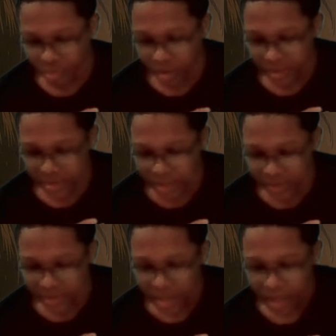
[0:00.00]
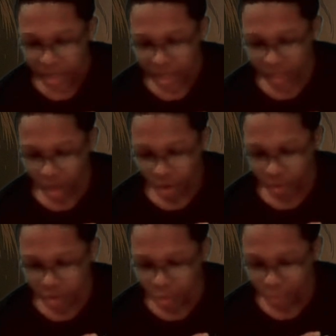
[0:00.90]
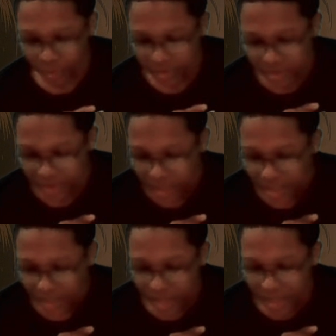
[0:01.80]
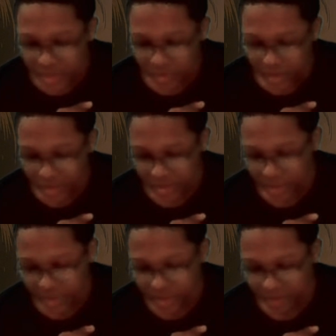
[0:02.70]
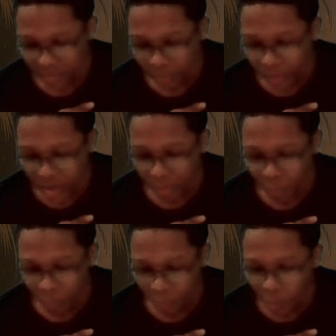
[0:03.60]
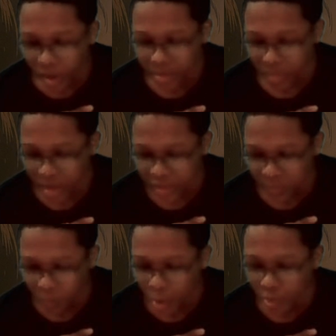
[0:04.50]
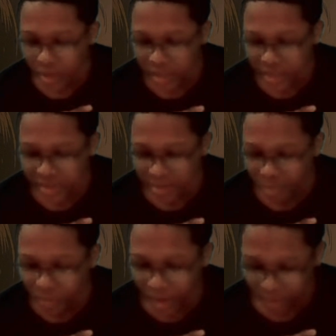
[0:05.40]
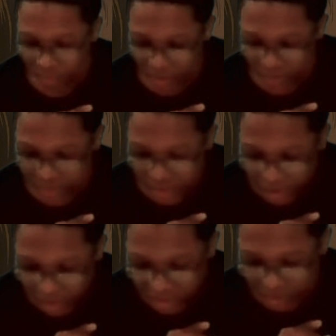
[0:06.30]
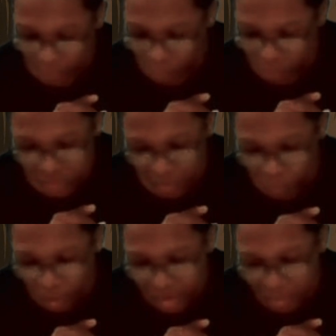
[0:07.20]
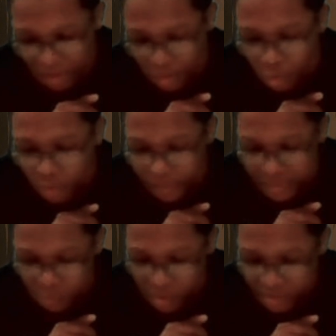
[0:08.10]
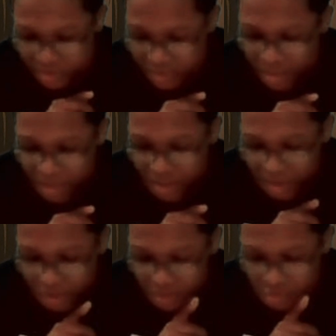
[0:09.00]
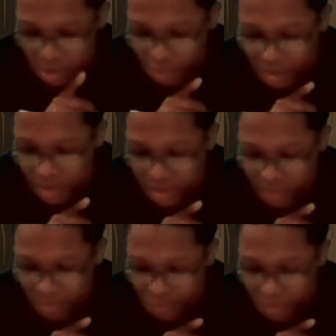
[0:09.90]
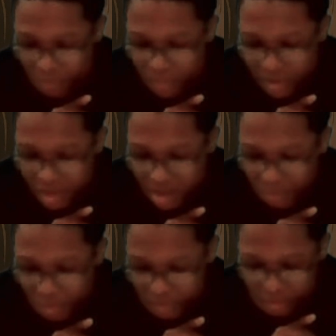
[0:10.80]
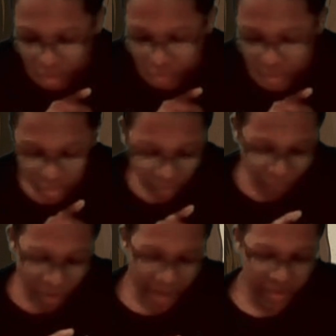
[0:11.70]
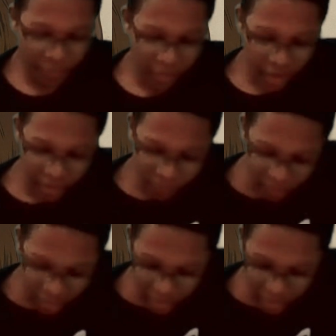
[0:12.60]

process. In our courts, it's when a white man's word against a black man's, the white man always wins. They're ugly, but those are the facts of life.